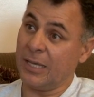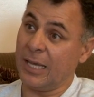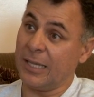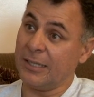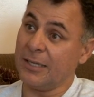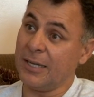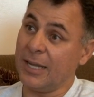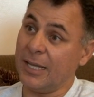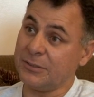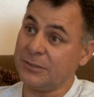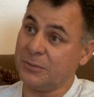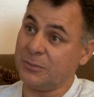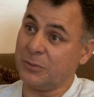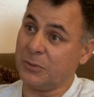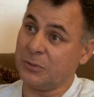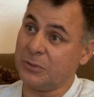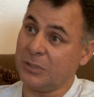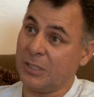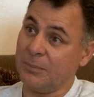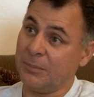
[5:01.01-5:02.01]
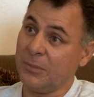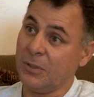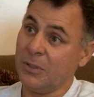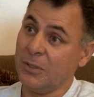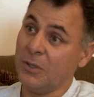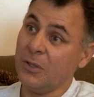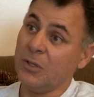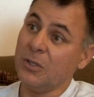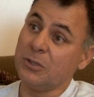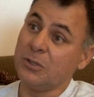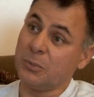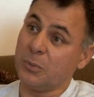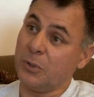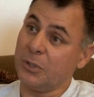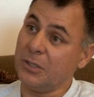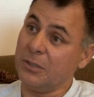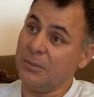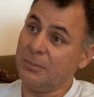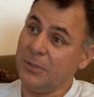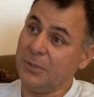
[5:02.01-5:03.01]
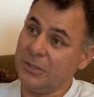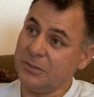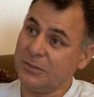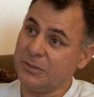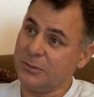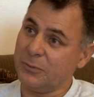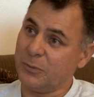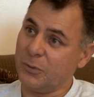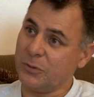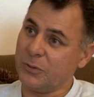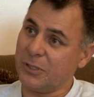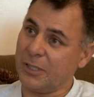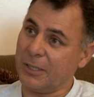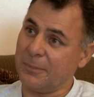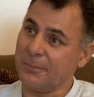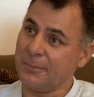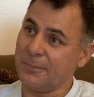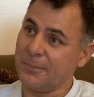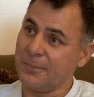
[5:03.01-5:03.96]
at NASA full-time to working the business full-time.